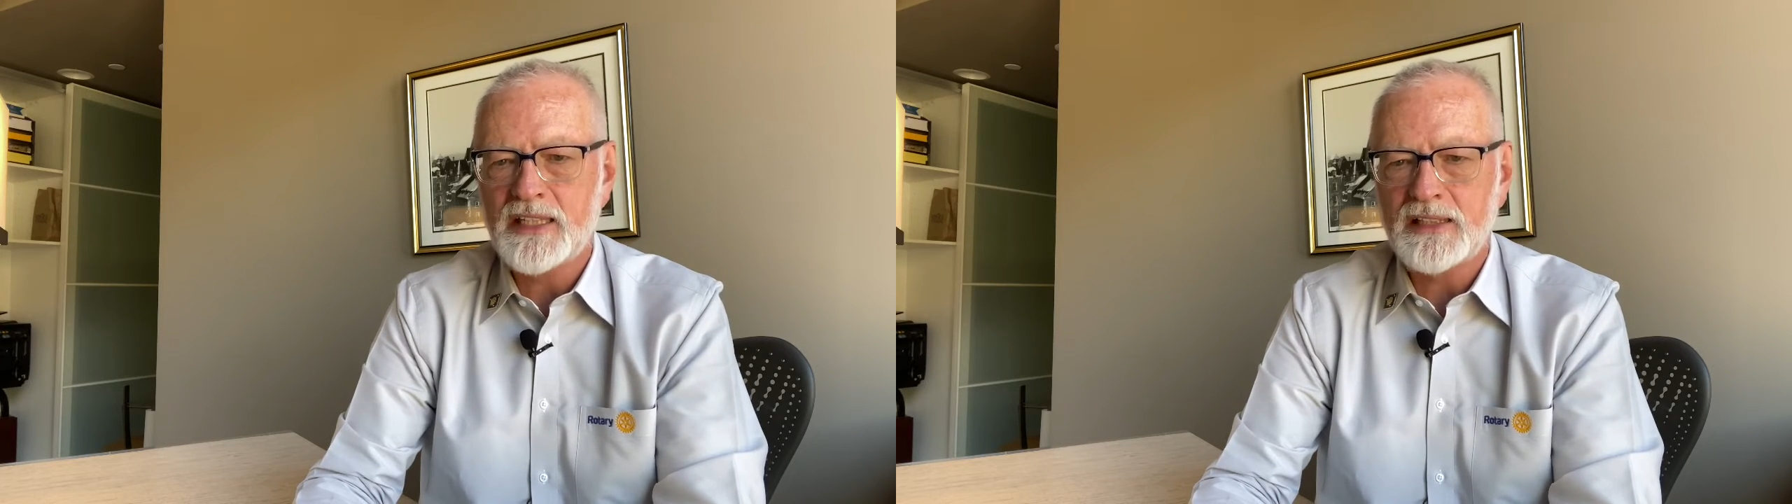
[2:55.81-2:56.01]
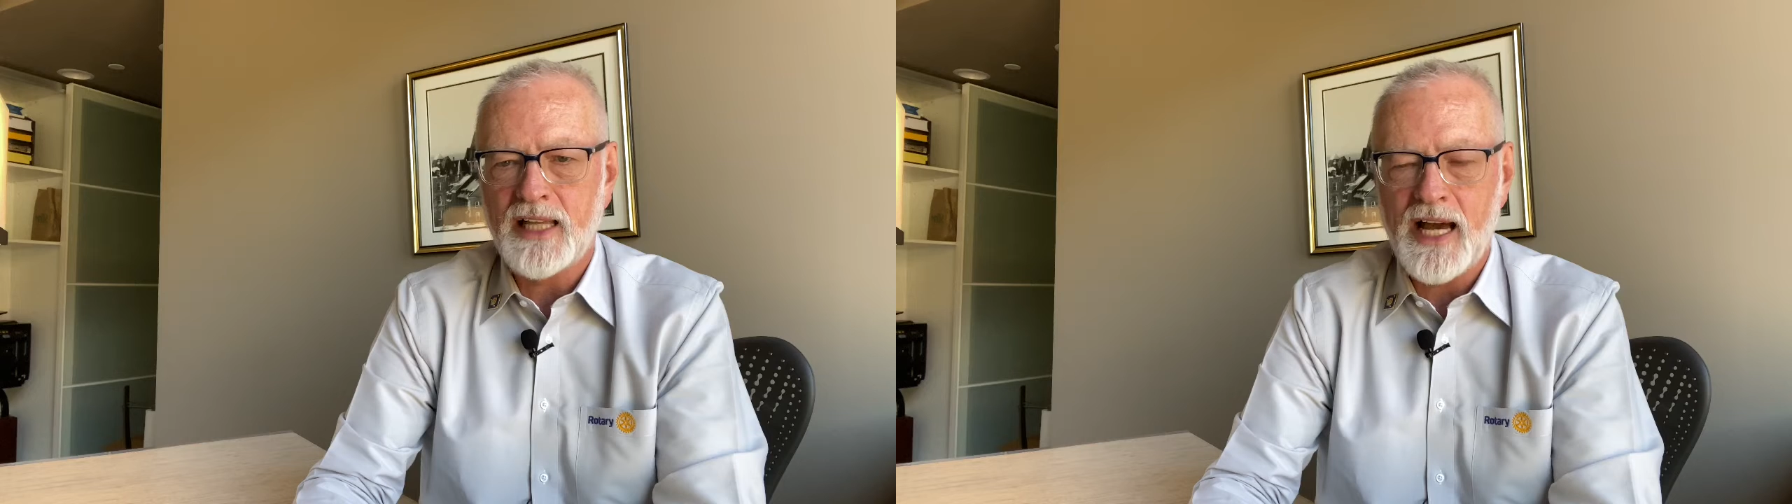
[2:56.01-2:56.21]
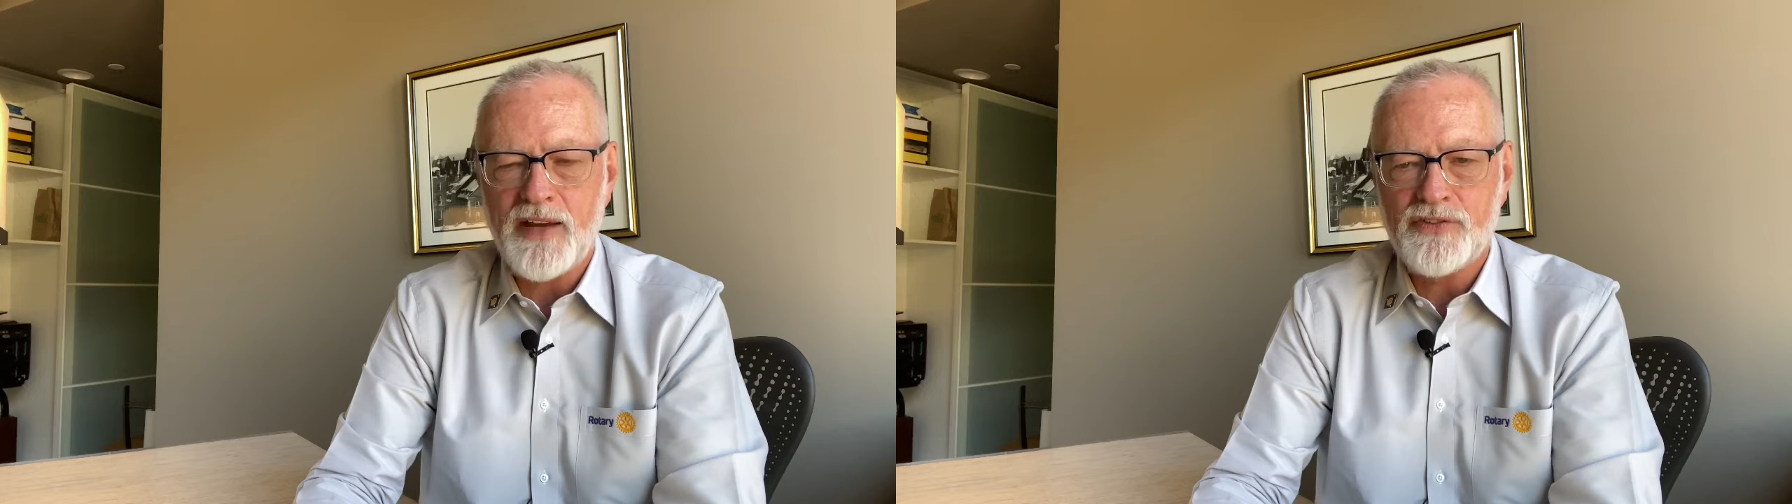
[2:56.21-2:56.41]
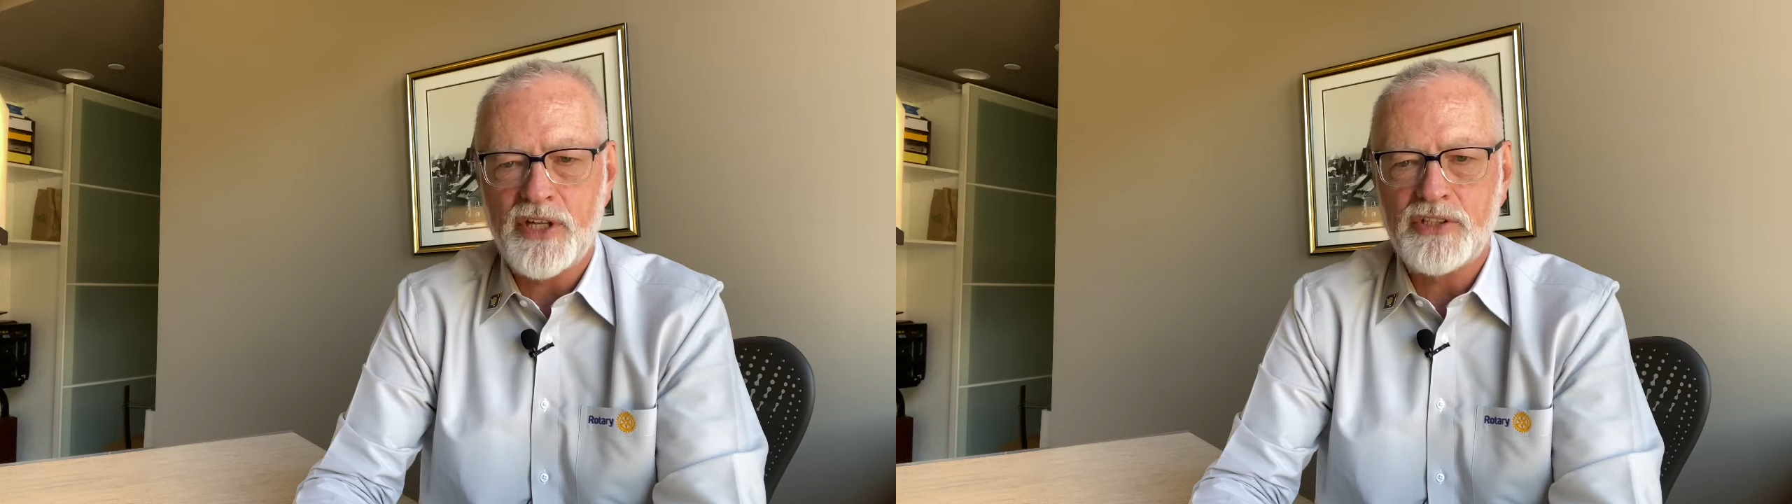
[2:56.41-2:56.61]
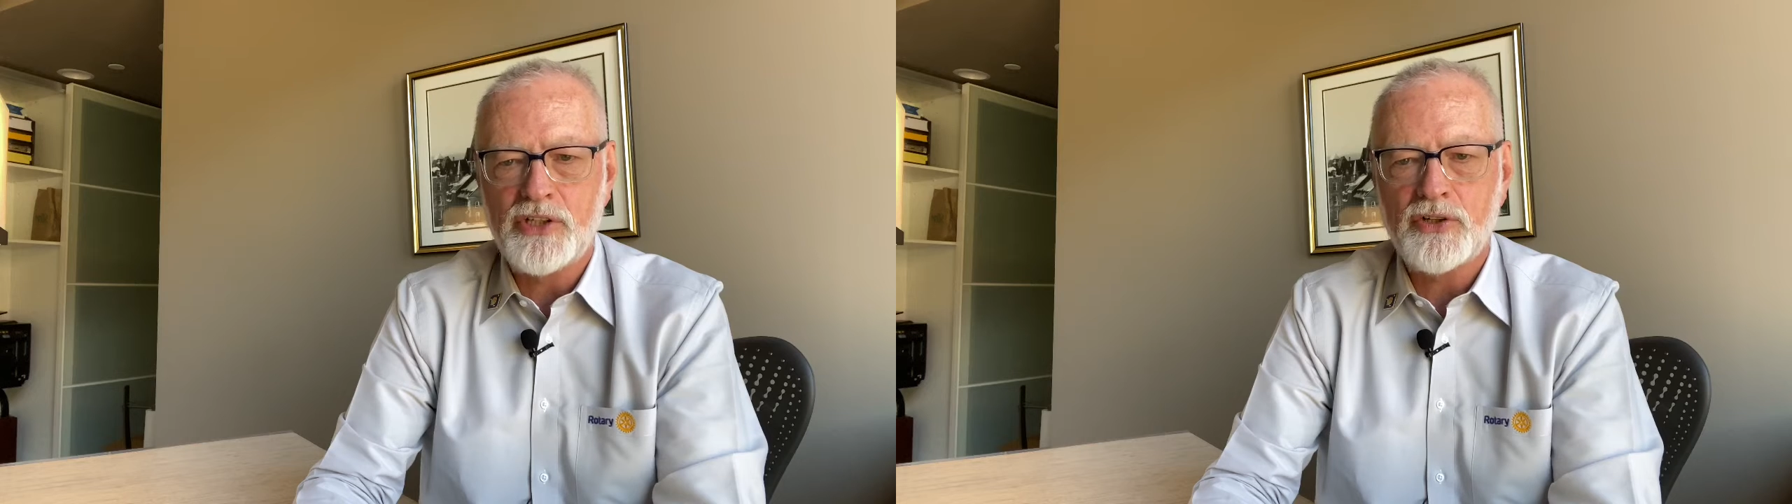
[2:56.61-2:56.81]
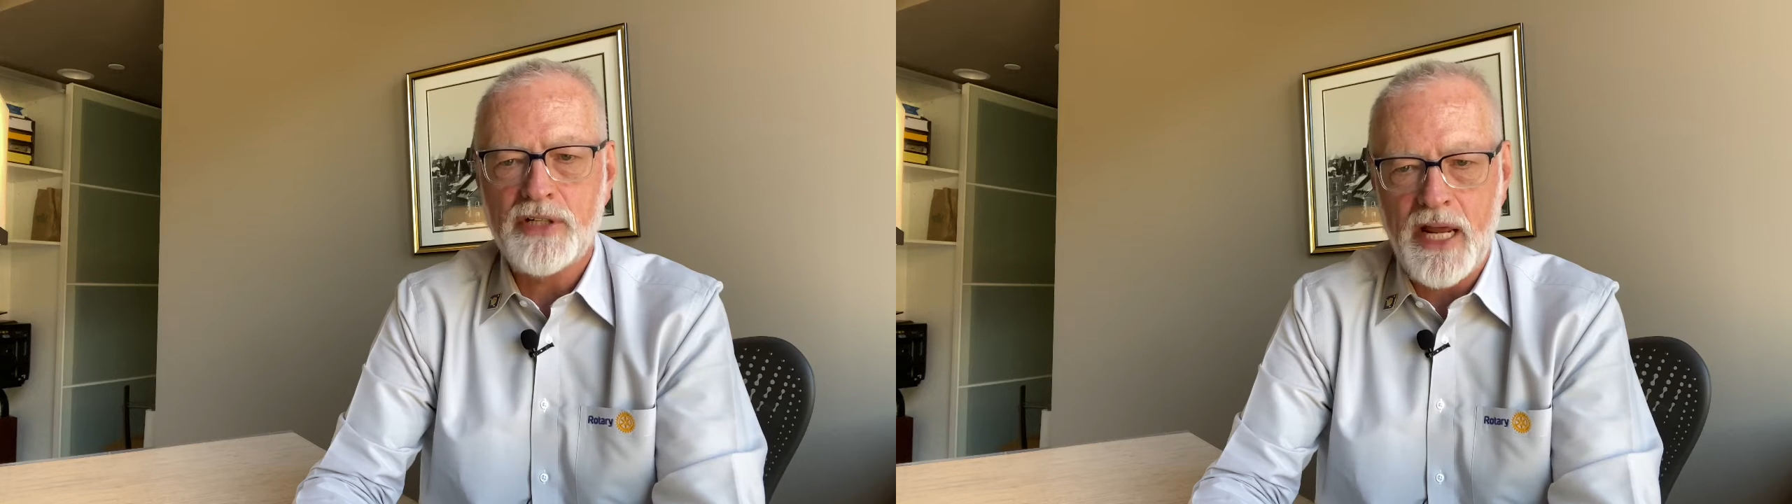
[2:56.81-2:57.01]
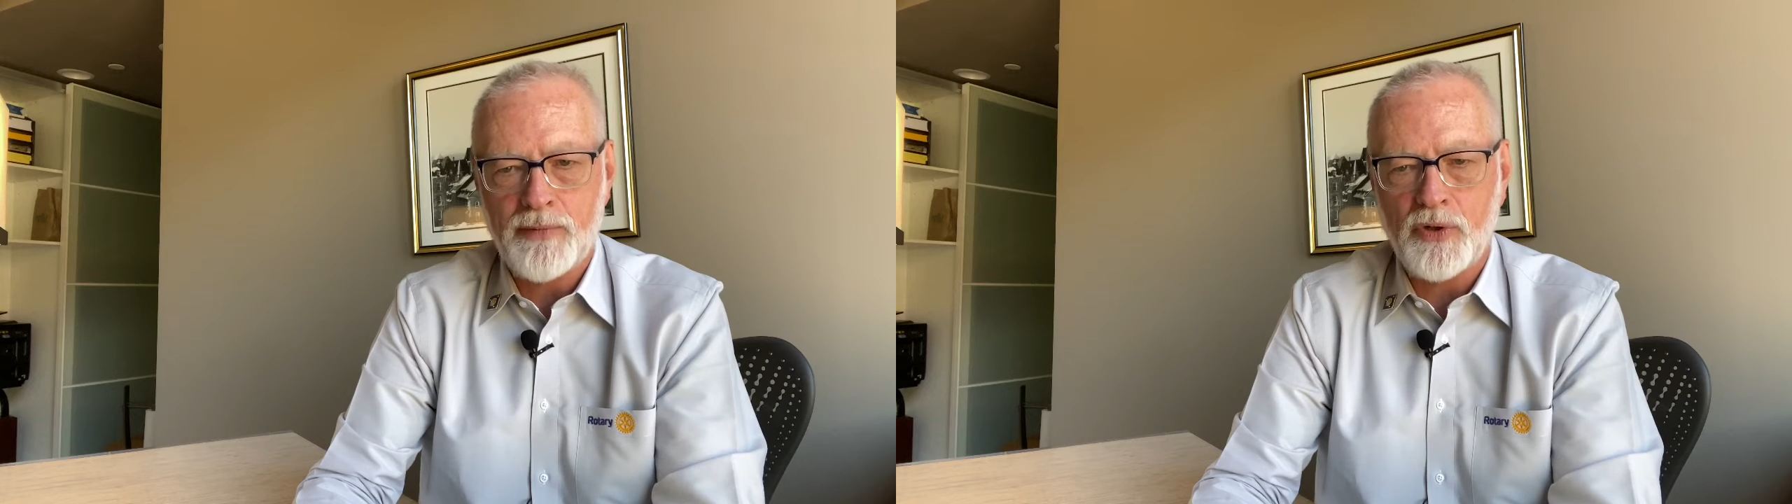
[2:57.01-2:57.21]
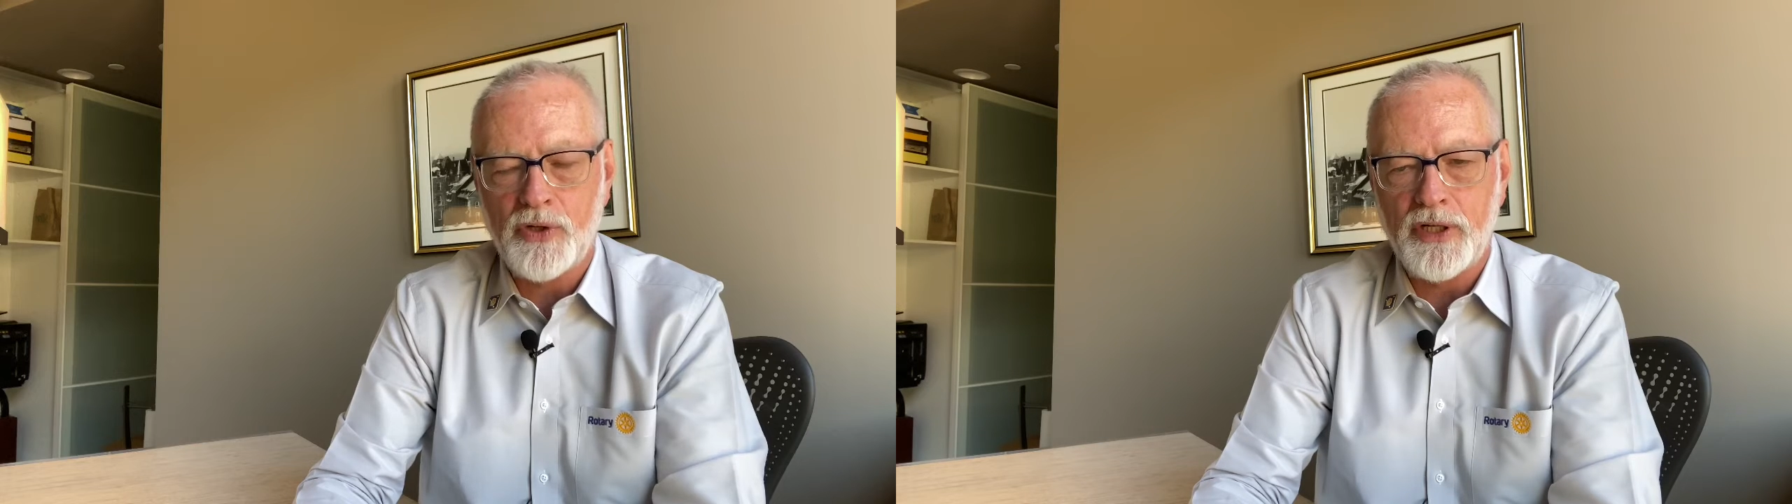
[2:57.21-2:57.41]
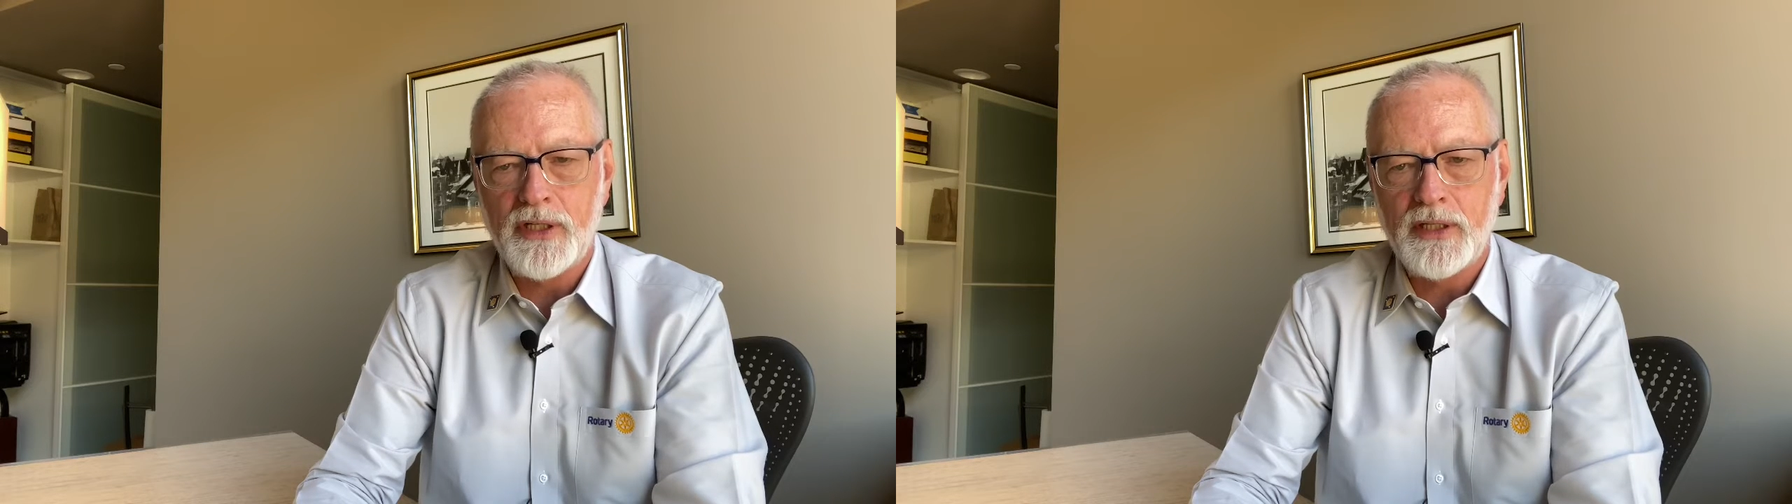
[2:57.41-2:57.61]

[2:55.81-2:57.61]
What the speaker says: the lives in your neighborhood